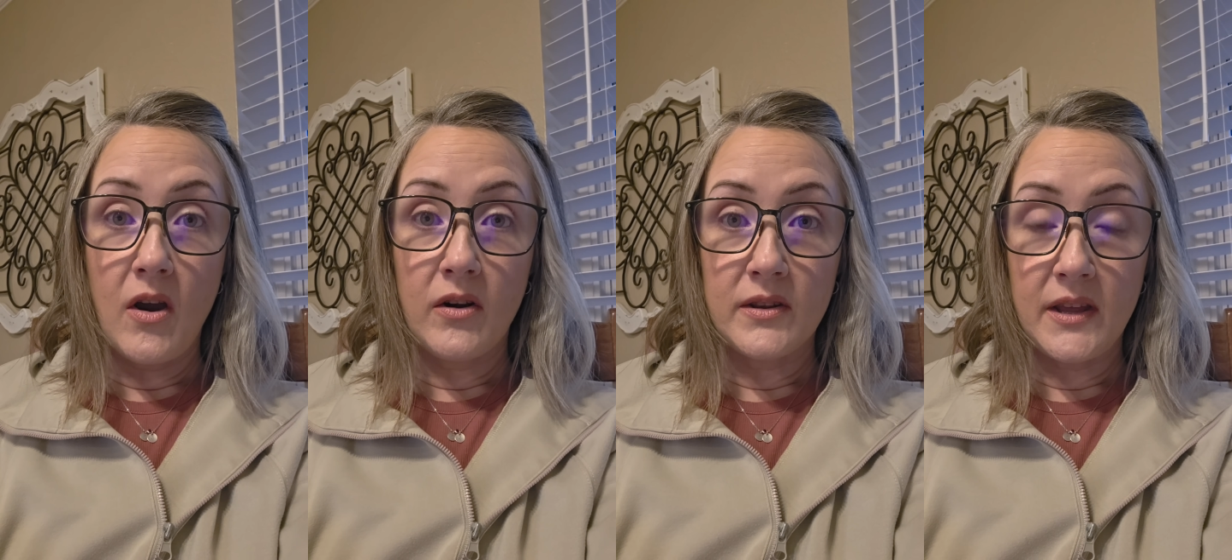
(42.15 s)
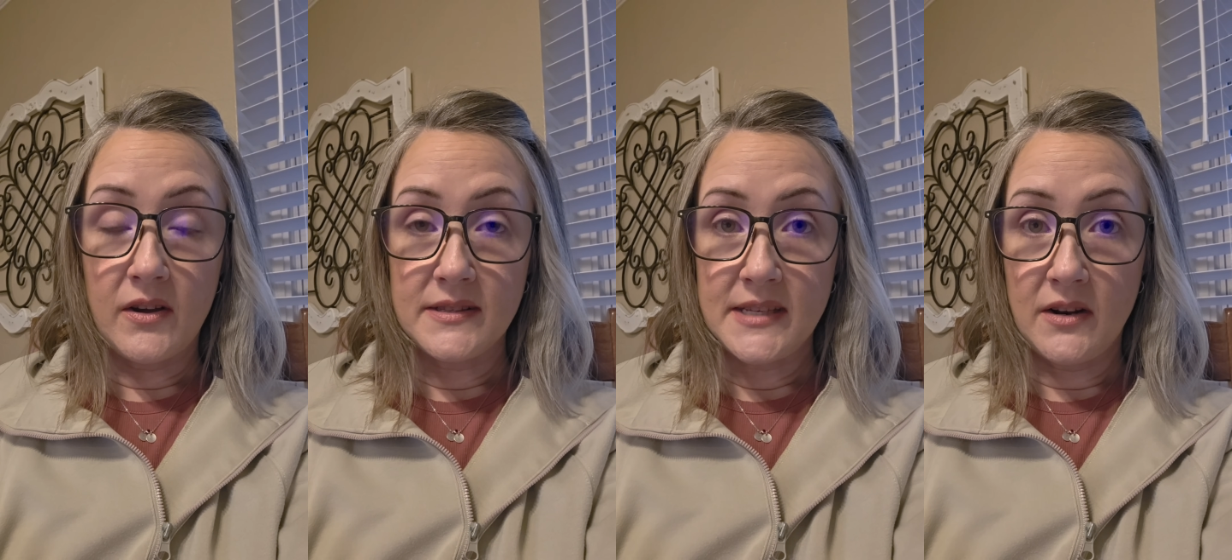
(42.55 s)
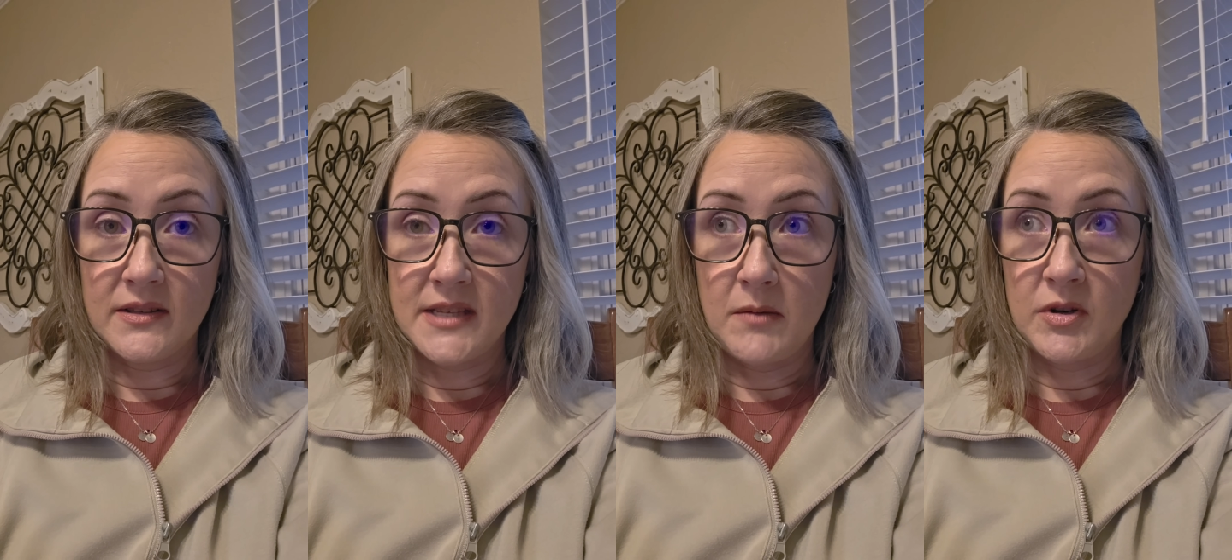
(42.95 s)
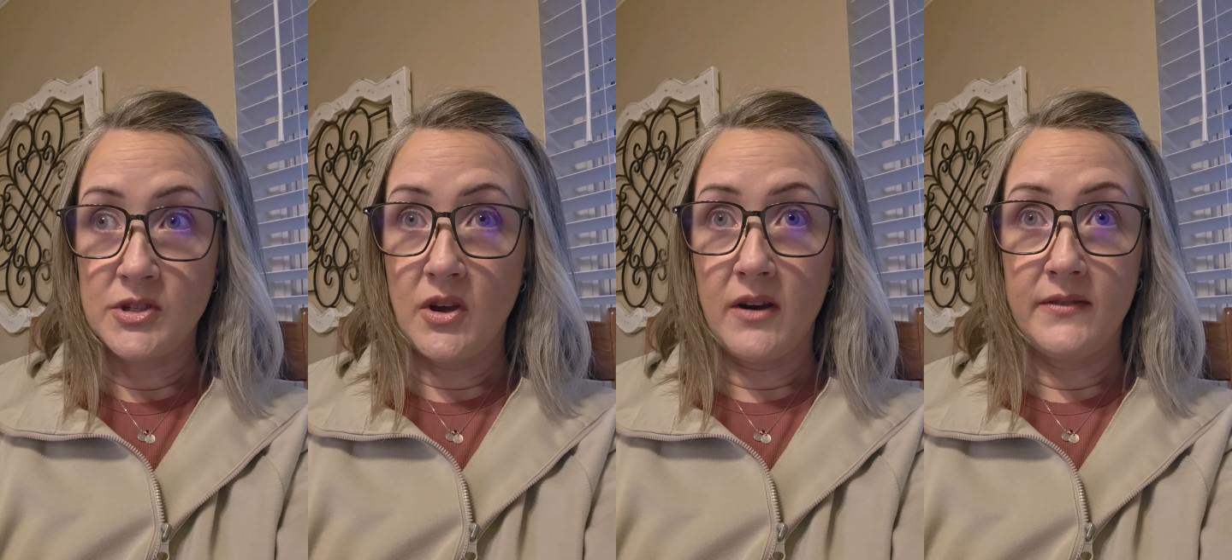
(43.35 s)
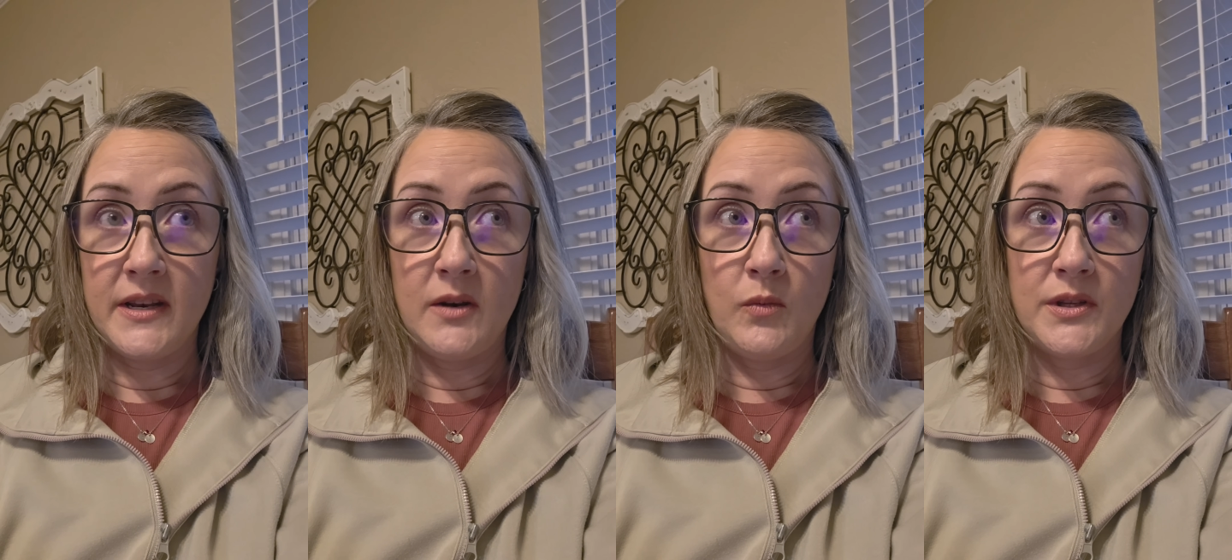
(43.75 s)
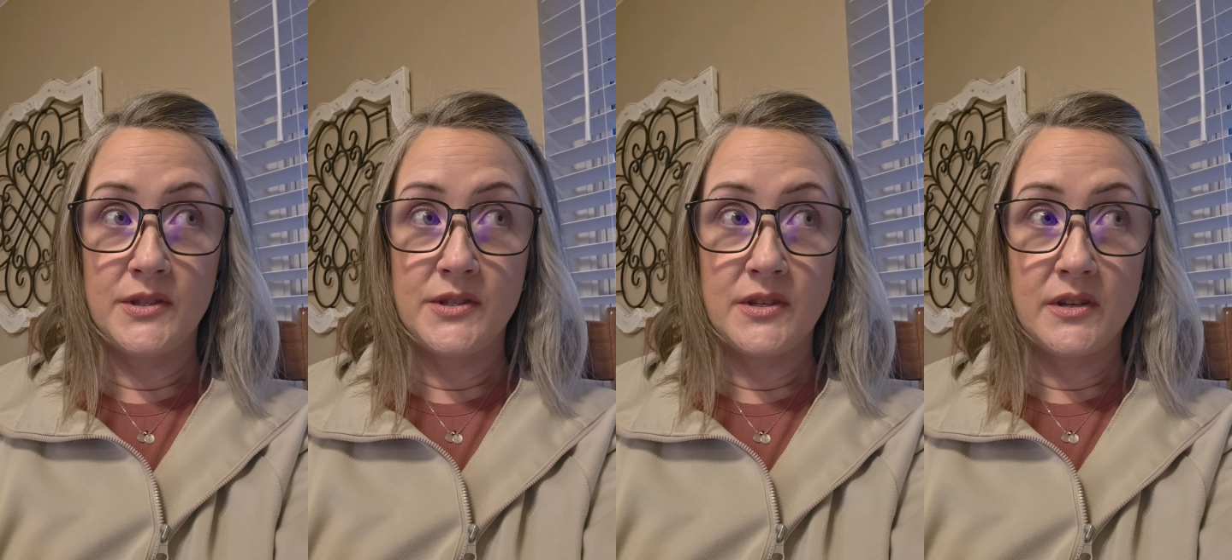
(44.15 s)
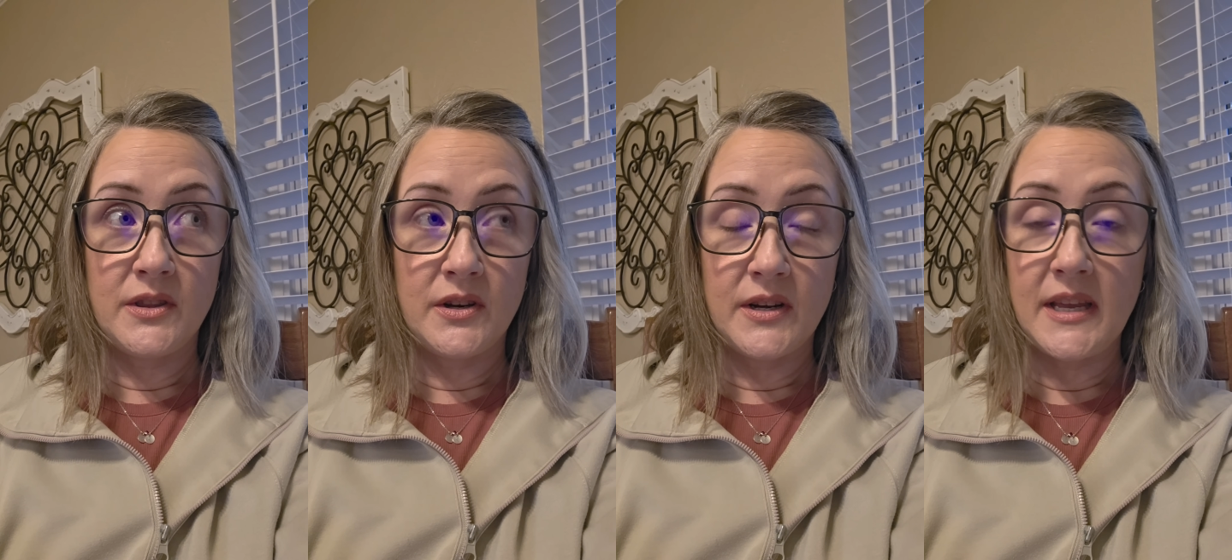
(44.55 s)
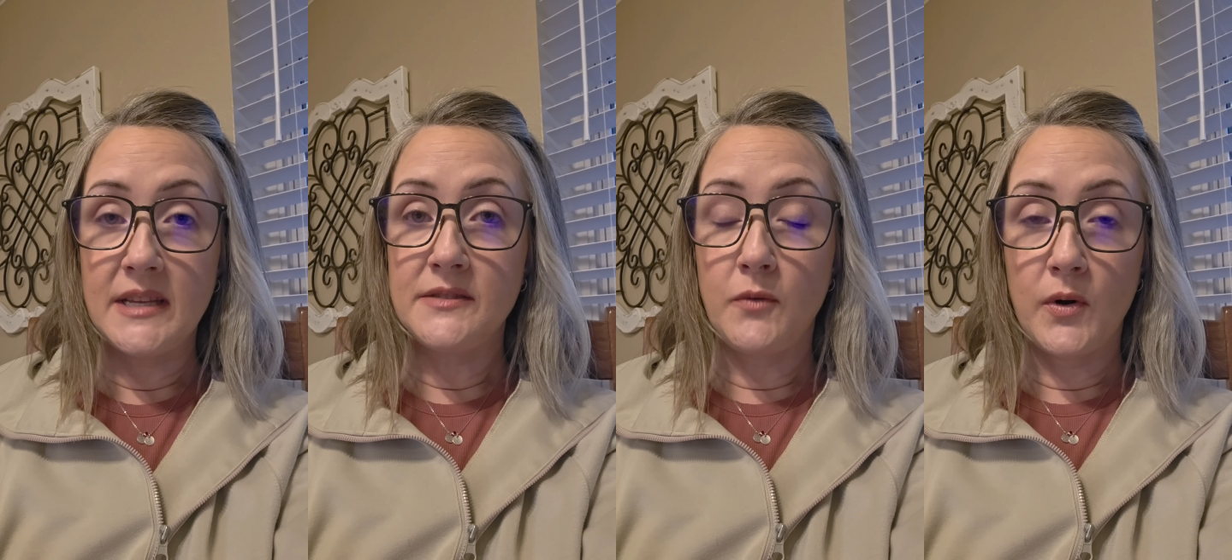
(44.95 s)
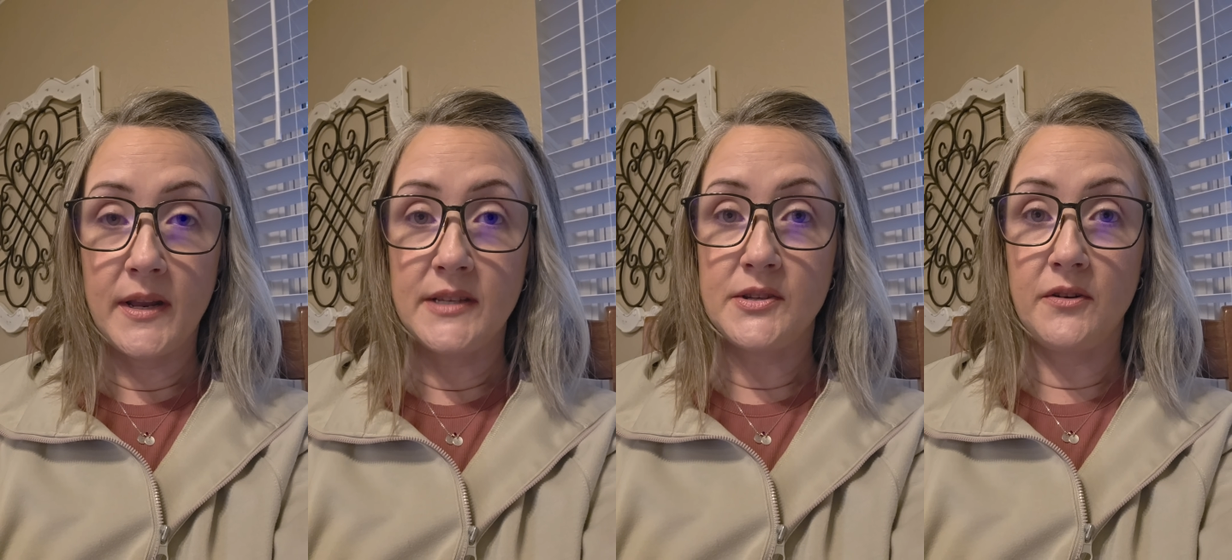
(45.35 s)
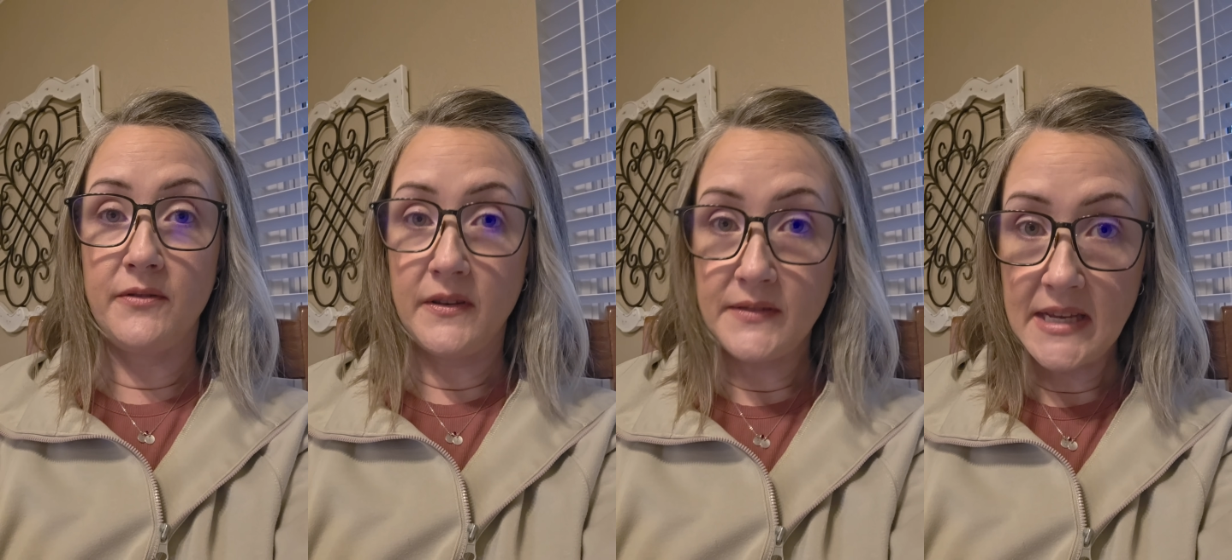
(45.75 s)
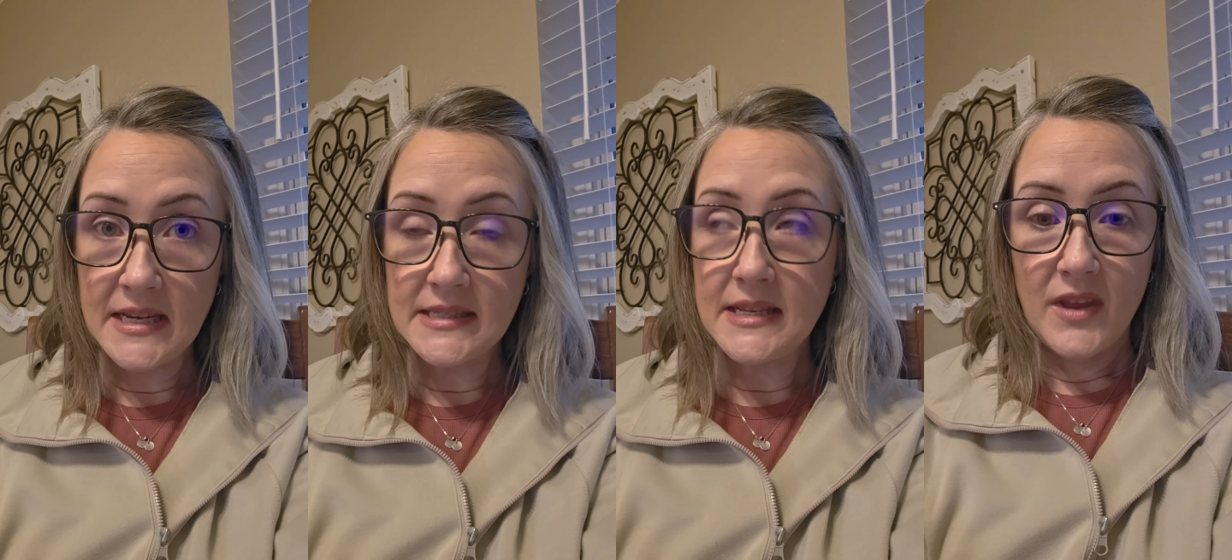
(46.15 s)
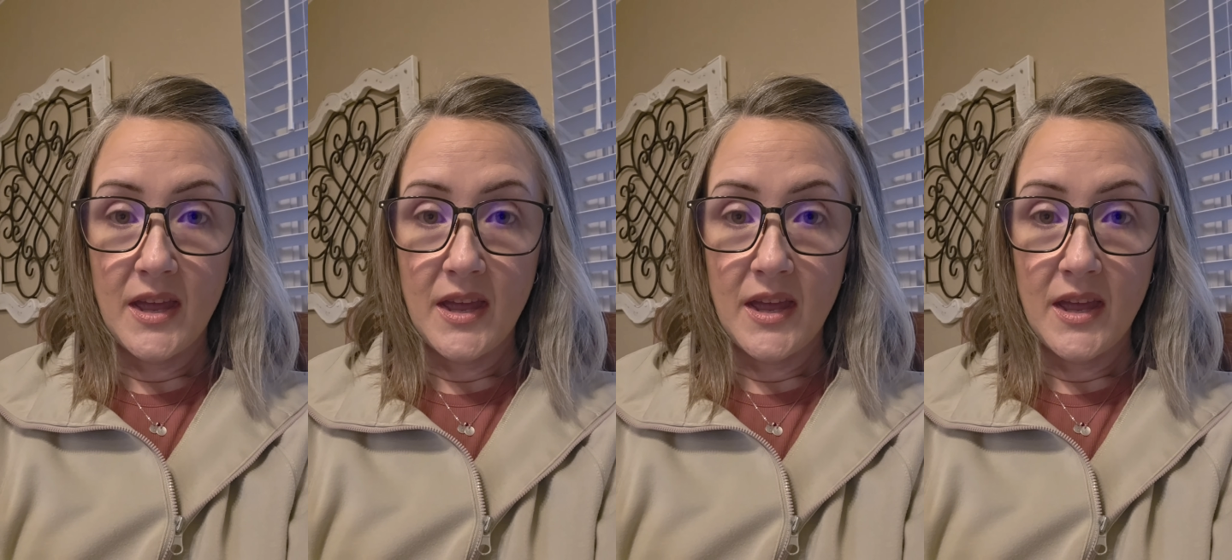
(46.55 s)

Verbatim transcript: early onset Alzheimer's, often in one's 30s, 40s, or 50s.